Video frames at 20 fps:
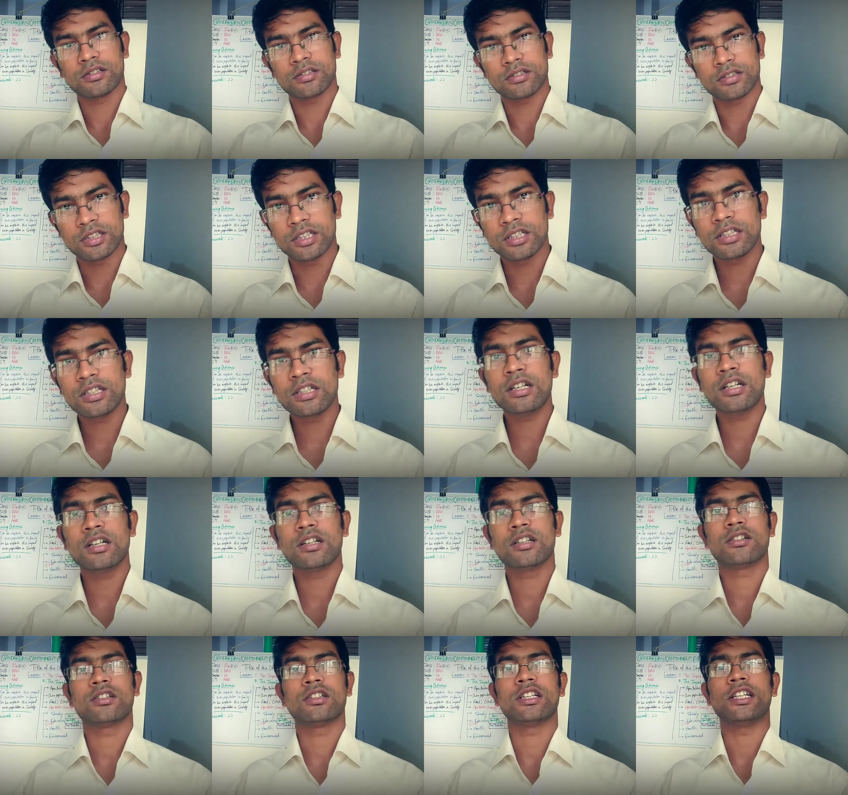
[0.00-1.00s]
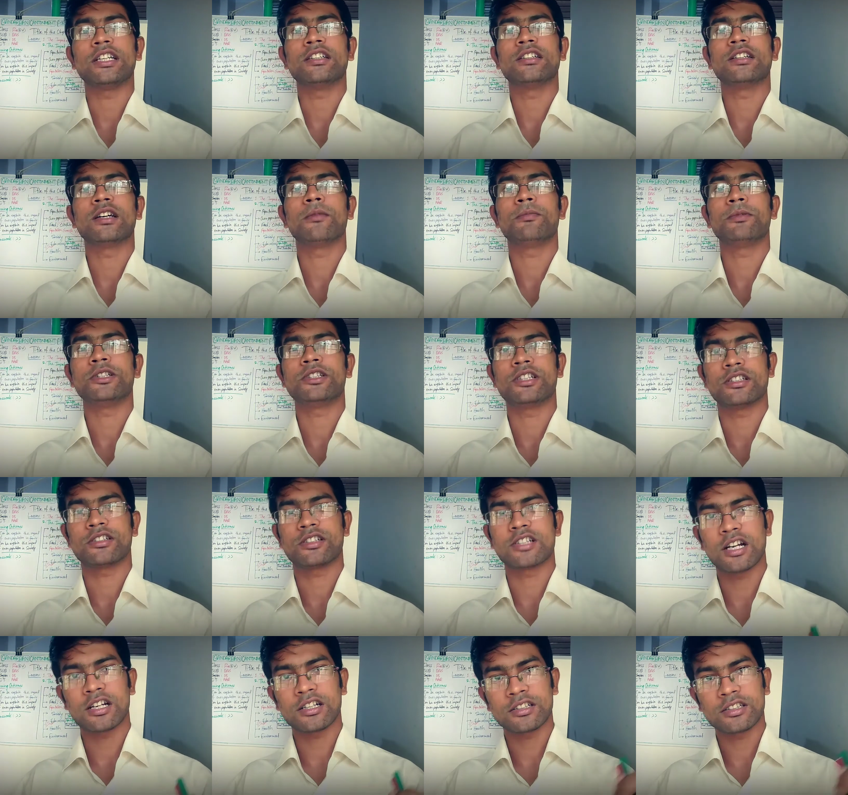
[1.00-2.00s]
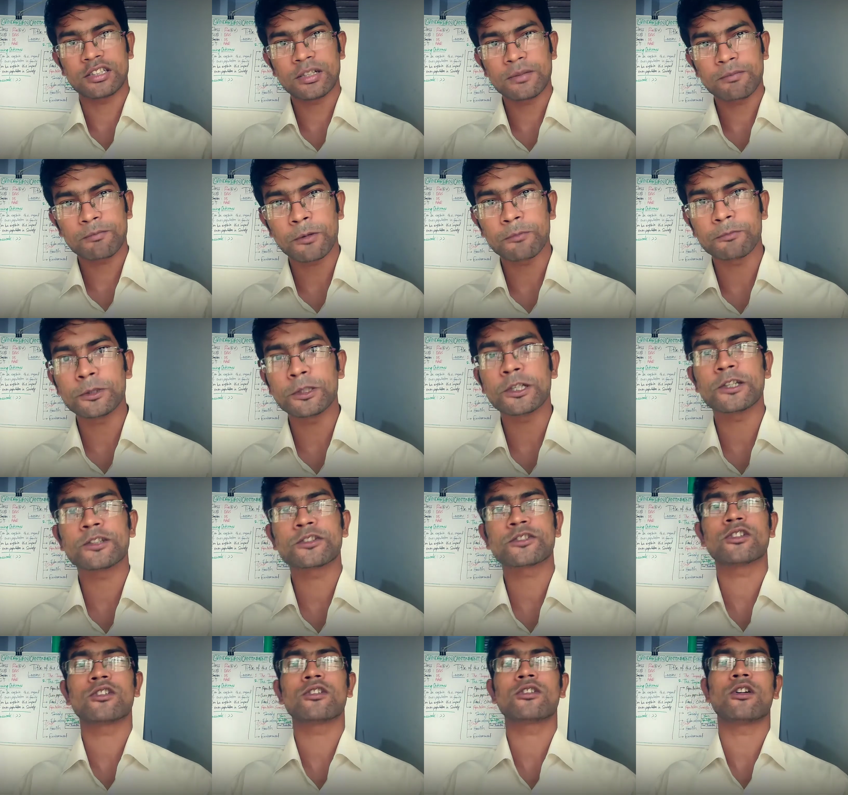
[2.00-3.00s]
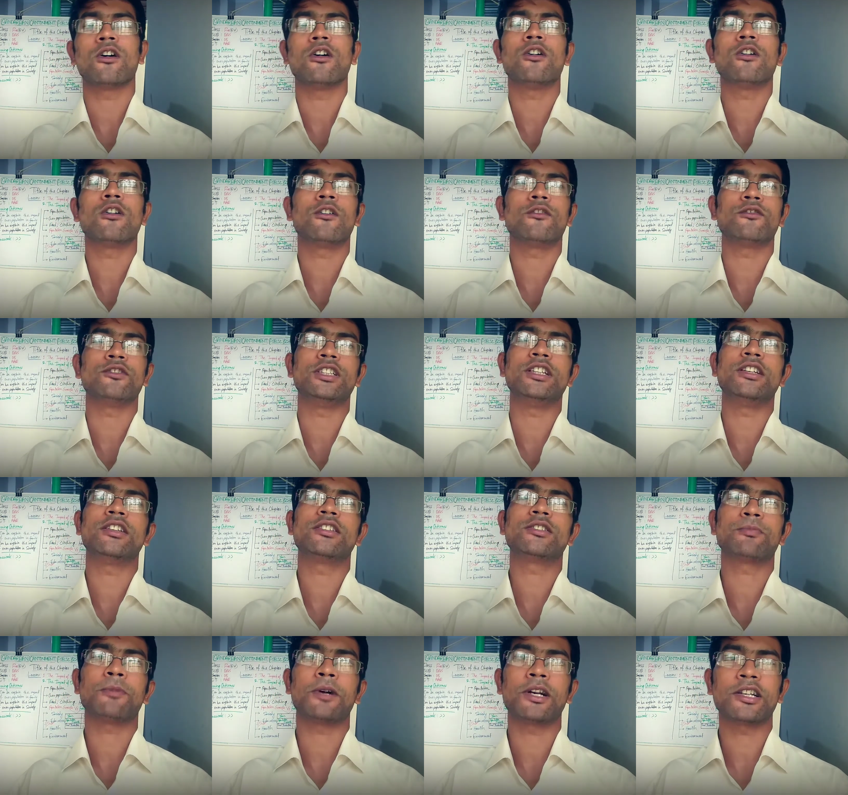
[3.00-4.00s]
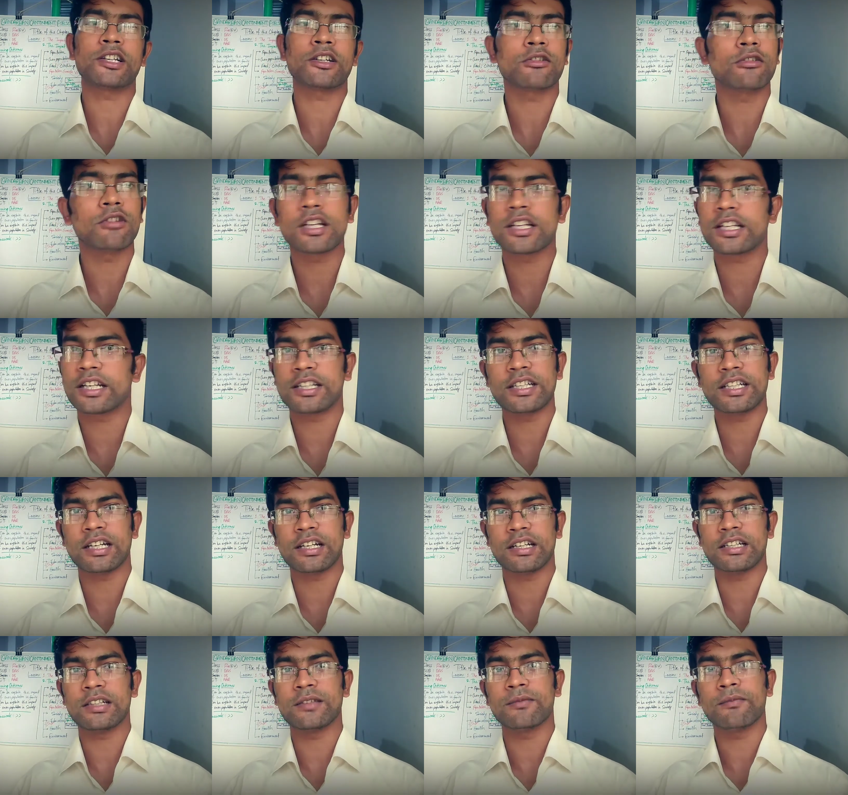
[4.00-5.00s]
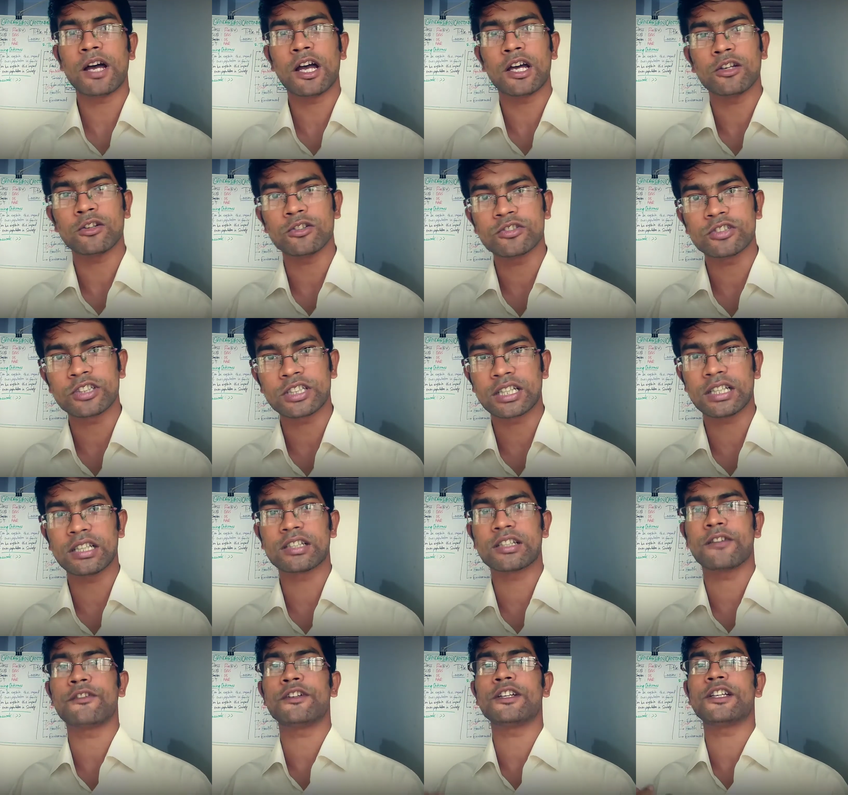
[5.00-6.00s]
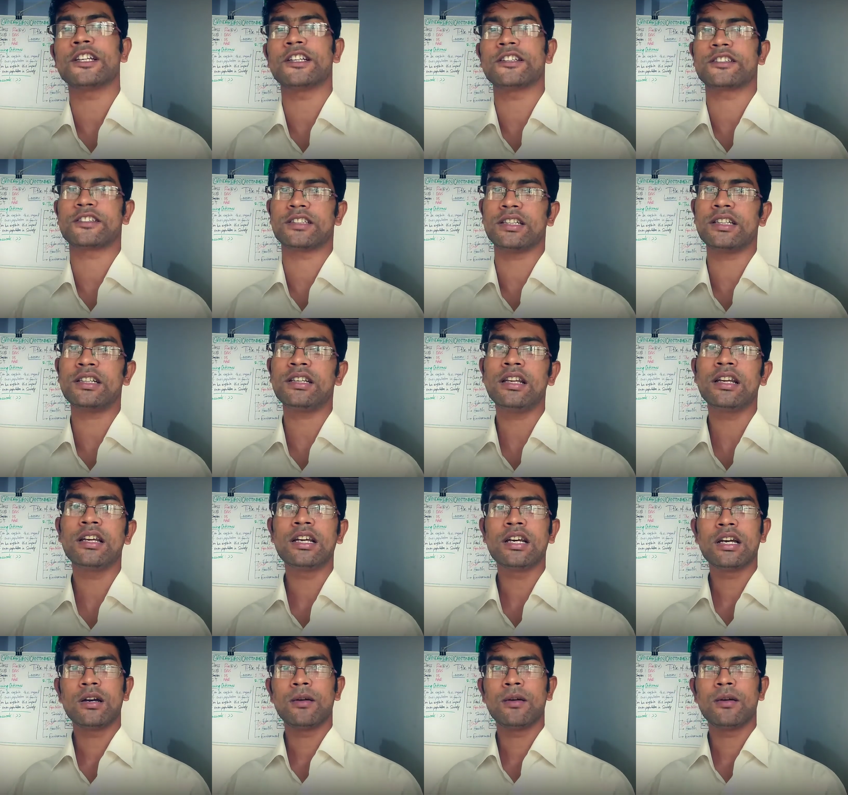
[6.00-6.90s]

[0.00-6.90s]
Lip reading: the inhabitant, are the population of this particular area. In biological definition,